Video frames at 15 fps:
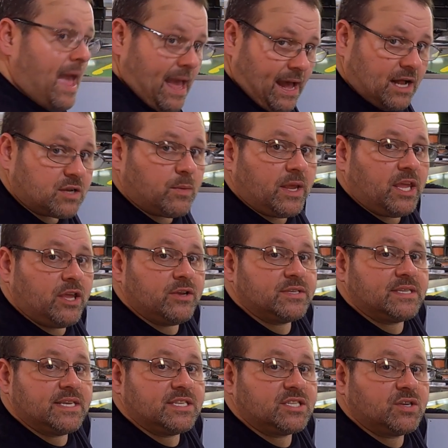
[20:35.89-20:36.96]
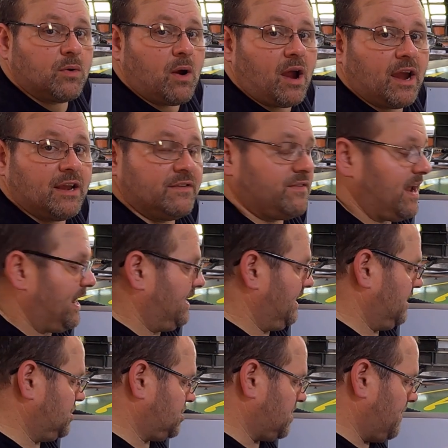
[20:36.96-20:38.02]
How do we use this to our
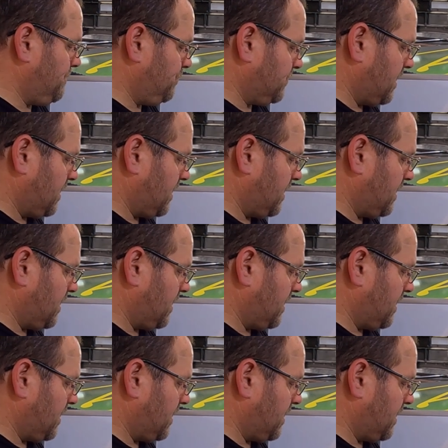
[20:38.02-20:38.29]
advantage?